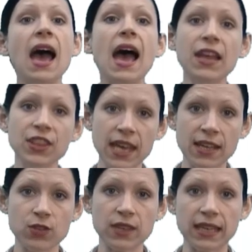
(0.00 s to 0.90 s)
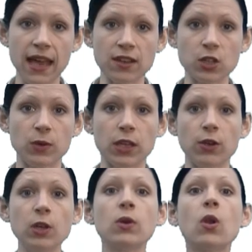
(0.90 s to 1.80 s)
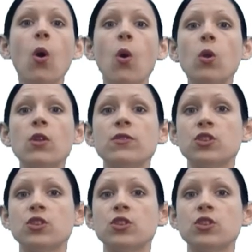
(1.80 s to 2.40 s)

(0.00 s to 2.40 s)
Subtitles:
At the end of the accounting period, when all of the